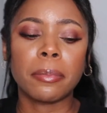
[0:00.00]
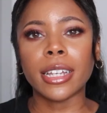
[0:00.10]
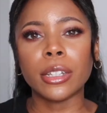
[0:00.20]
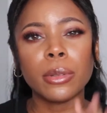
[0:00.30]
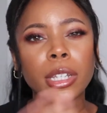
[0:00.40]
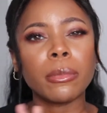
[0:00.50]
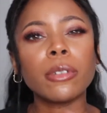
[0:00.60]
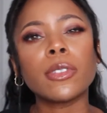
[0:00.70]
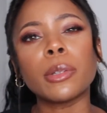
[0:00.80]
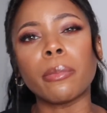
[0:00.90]
I guess we can
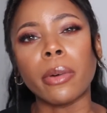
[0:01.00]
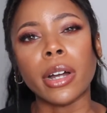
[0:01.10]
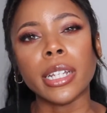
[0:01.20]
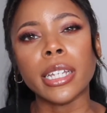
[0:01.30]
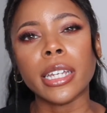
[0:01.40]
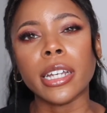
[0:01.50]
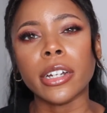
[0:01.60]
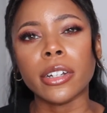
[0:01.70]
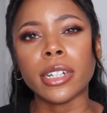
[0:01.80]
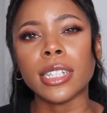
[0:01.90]
move to body
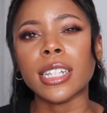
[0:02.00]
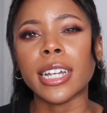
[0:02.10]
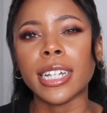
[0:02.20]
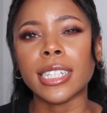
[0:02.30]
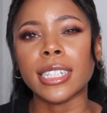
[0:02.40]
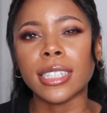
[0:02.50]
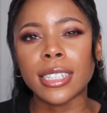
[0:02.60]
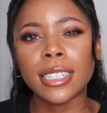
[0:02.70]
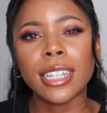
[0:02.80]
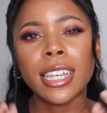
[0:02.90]
care because I guess
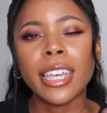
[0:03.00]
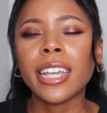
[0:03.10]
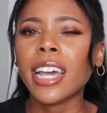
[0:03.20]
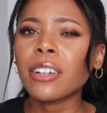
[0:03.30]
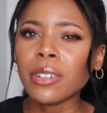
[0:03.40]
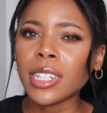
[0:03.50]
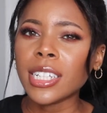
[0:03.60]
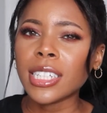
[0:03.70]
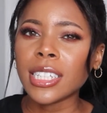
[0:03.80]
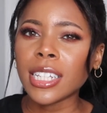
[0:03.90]
it's kind of
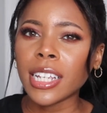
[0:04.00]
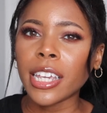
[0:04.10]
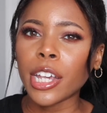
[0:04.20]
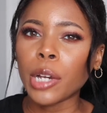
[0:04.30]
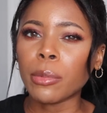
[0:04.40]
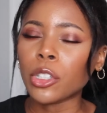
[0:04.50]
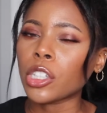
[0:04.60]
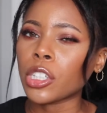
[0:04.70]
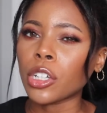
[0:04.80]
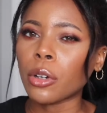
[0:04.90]
relates to skincare, but
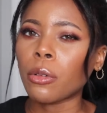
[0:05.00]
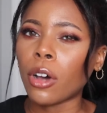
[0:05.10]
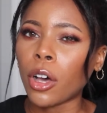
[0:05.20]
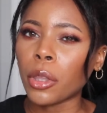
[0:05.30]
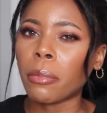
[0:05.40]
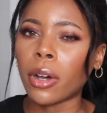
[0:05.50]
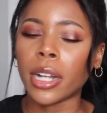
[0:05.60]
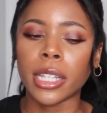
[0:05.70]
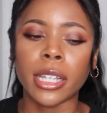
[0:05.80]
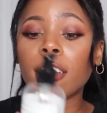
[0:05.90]
just, you know, on the body.